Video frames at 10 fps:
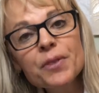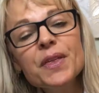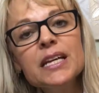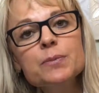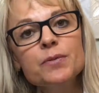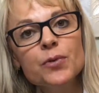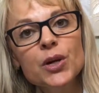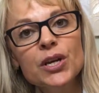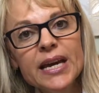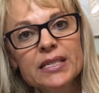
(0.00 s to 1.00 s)
of things before
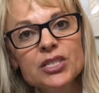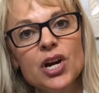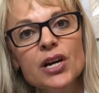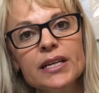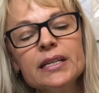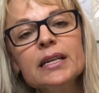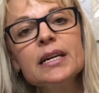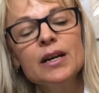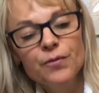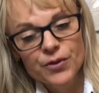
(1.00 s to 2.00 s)
you get started
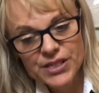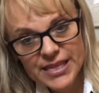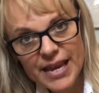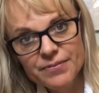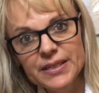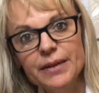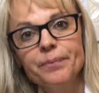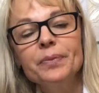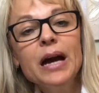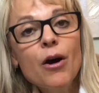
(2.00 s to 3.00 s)
for
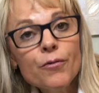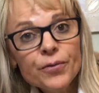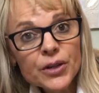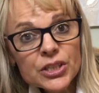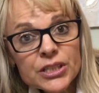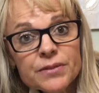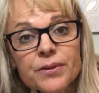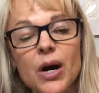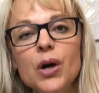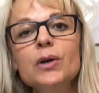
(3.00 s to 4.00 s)
safety. First of
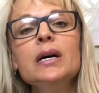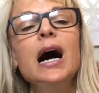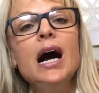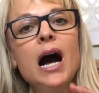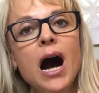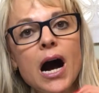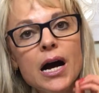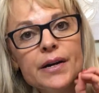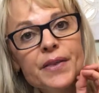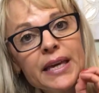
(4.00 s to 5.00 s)
all,
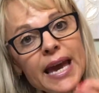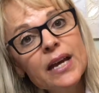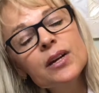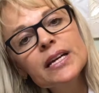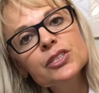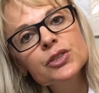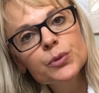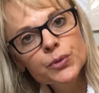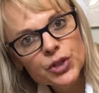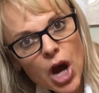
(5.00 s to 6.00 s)
the Kegel Angel
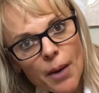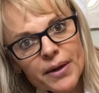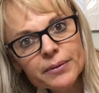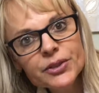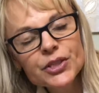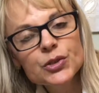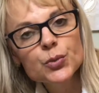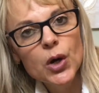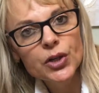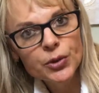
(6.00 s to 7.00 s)
you will not be able to use
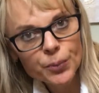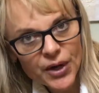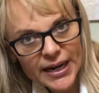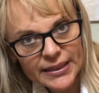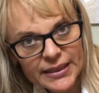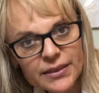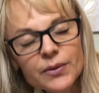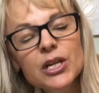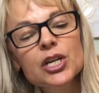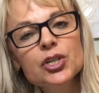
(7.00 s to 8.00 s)
while you're pregnant.
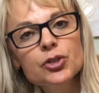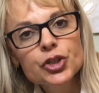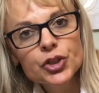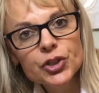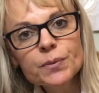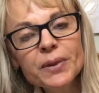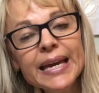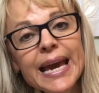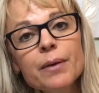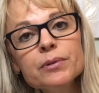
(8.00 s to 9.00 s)
You should
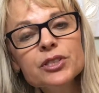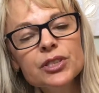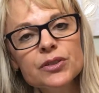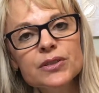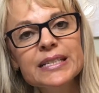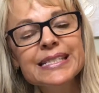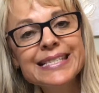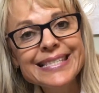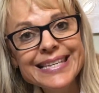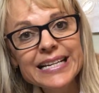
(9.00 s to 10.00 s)
be able to use it
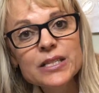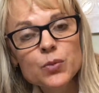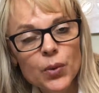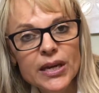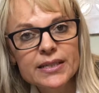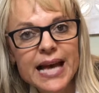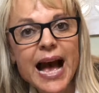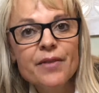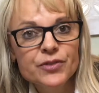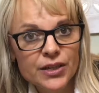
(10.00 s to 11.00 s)
6 weeks
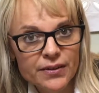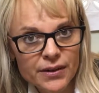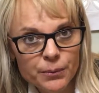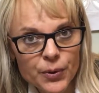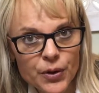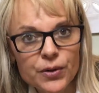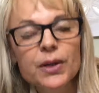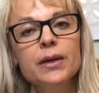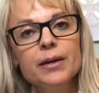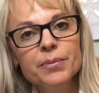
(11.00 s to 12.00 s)
after giving birth.
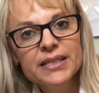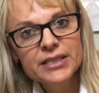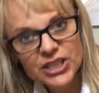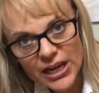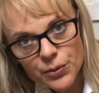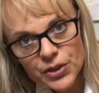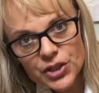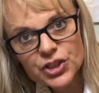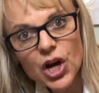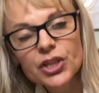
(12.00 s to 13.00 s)
Please check with
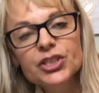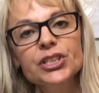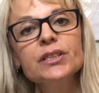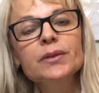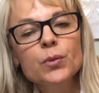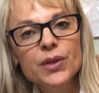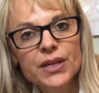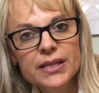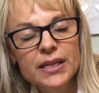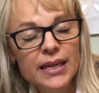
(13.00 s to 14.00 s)
your doctor, with
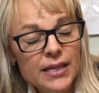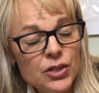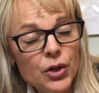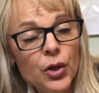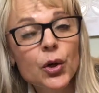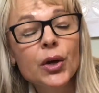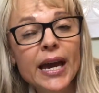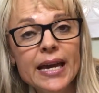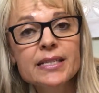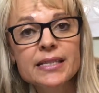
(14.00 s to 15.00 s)
his or her,
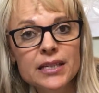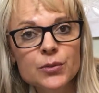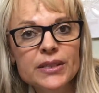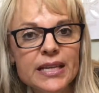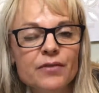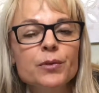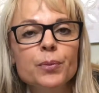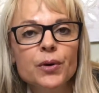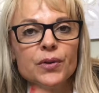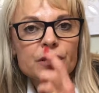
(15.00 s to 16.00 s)
okay? 6 weeks after
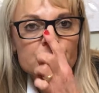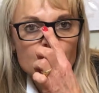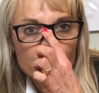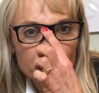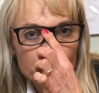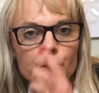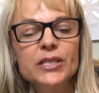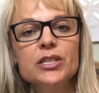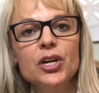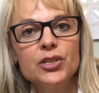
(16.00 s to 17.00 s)
birth is normally when we
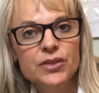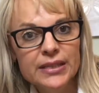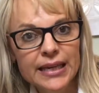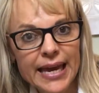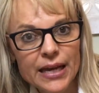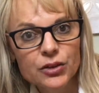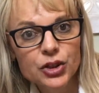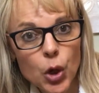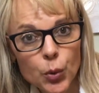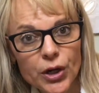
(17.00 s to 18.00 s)
start using the Kegel
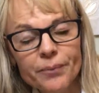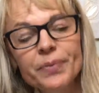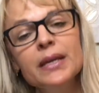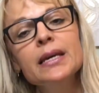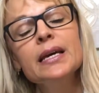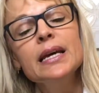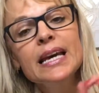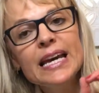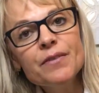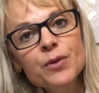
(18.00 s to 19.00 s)
Toner.
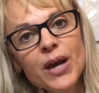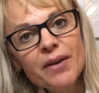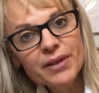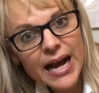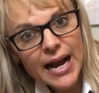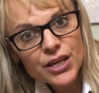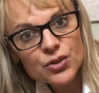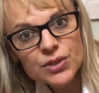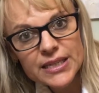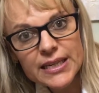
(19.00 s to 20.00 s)
If you have an
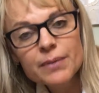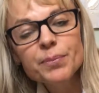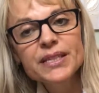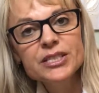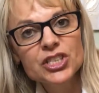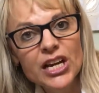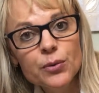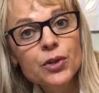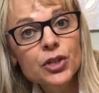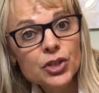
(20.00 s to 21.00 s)
IUD, please check
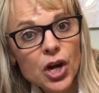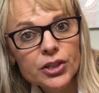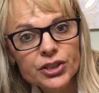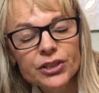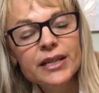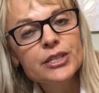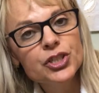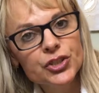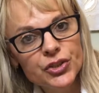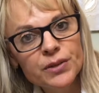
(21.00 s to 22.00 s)
with your doctor. It
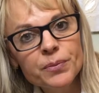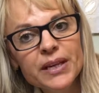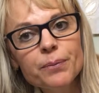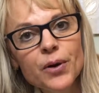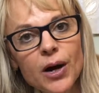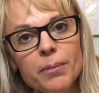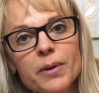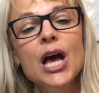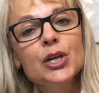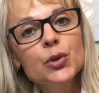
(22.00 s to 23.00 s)
shouldn't be a
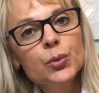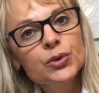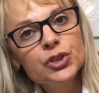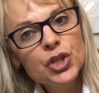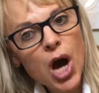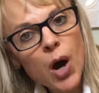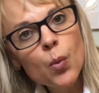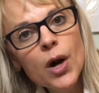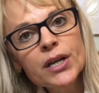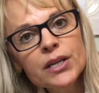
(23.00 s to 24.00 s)
problem. You will
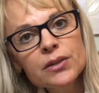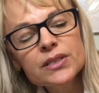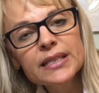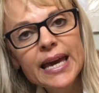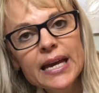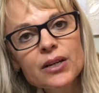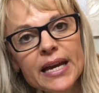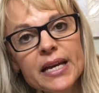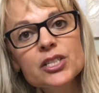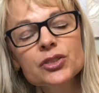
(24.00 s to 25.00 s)
not want to use the Kegel
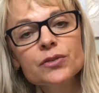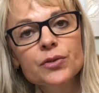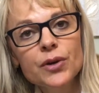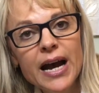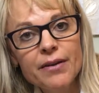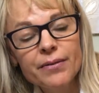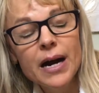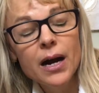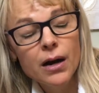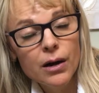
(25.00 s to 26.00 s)
Angel if you have
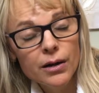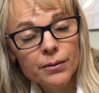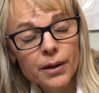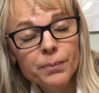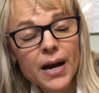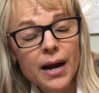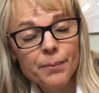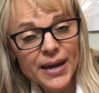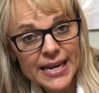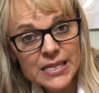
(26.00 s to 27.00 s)
a heart
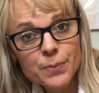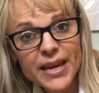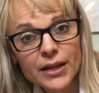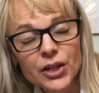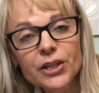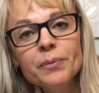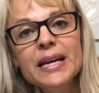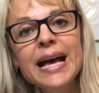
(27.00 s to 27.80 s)
pacemaker,